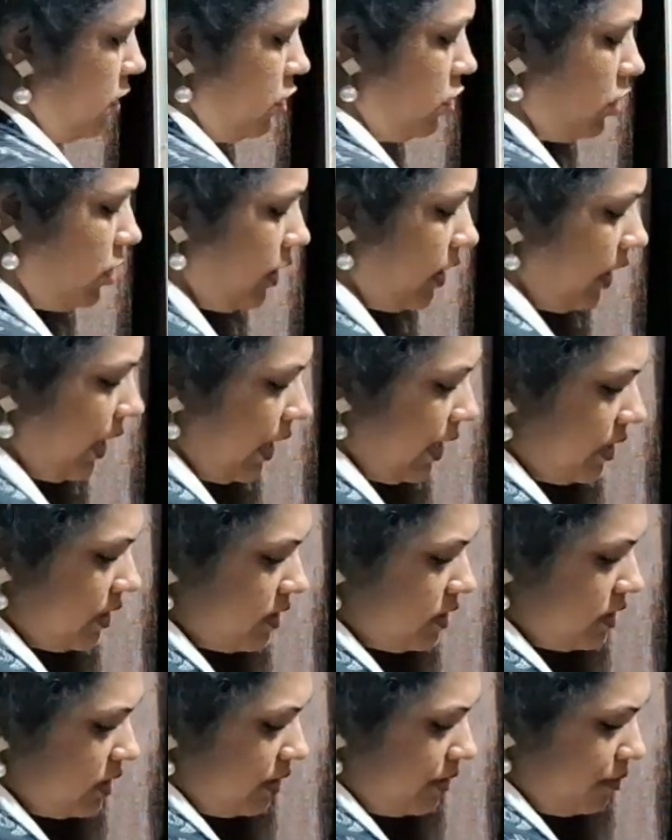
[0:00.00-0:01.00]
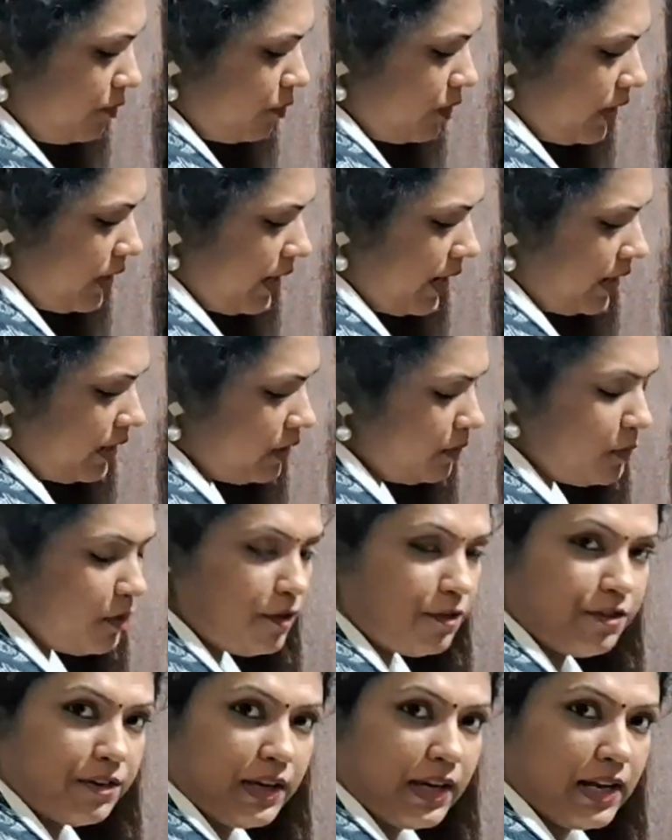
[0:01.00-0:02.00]
So, calcium, 1 atom
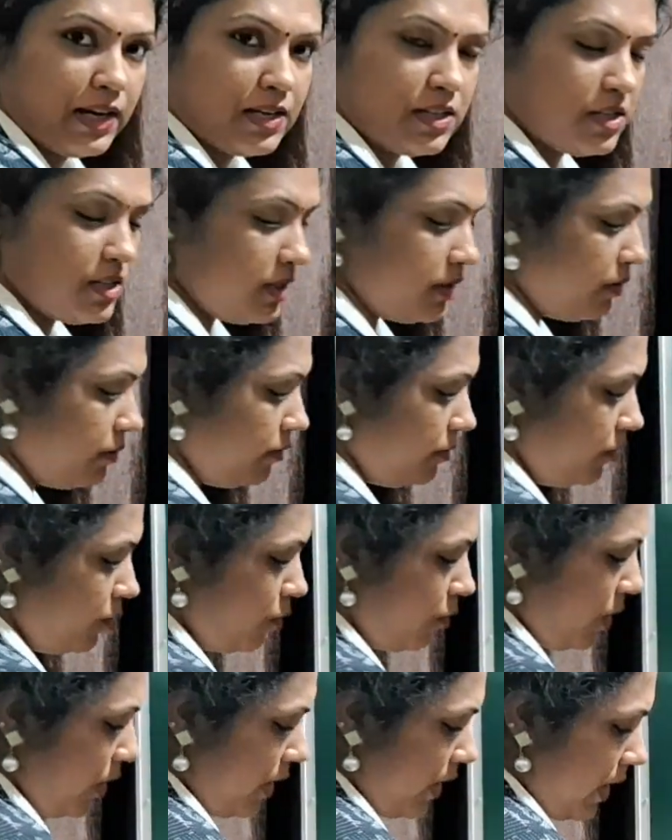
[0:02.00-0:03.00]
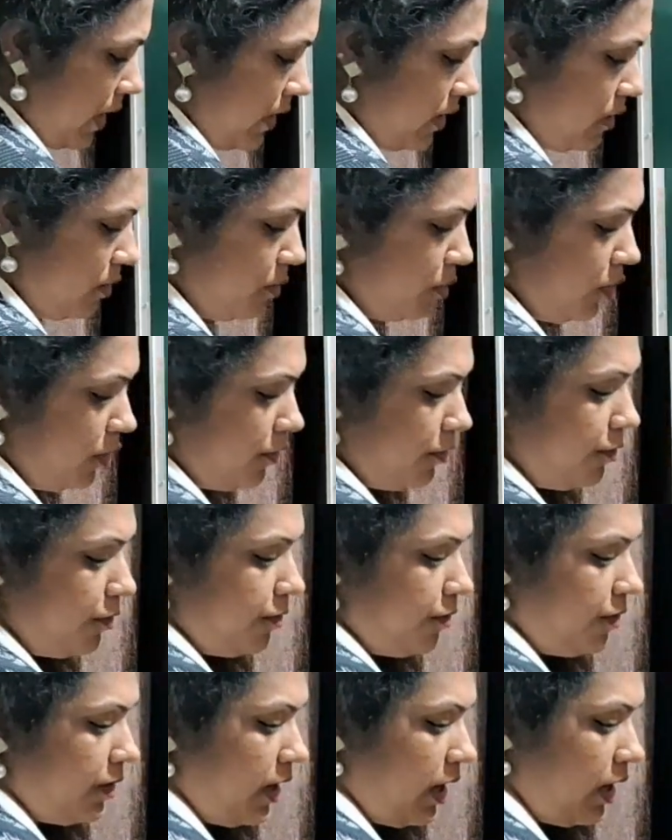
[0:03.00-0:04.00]
of calcium, 1 atom of
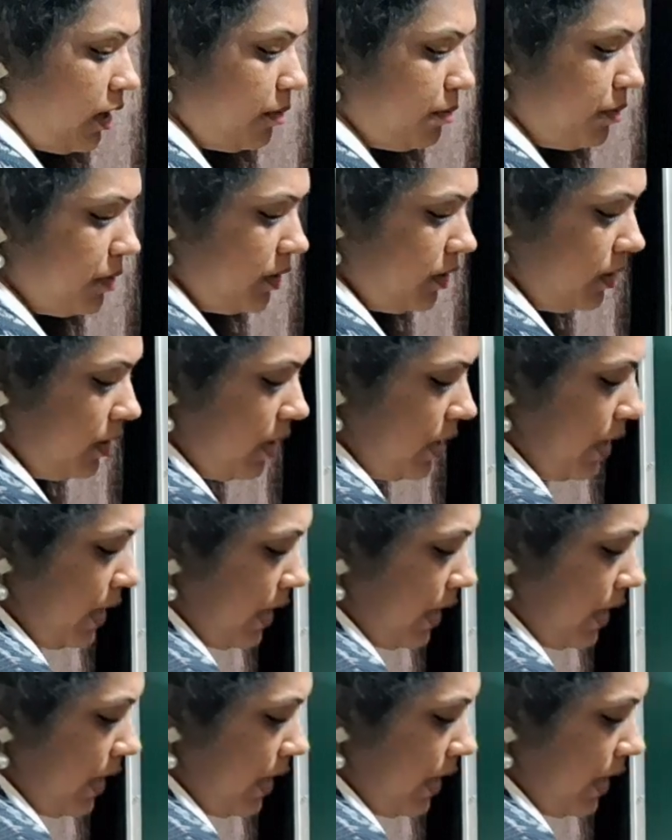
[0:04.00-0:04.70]
carbon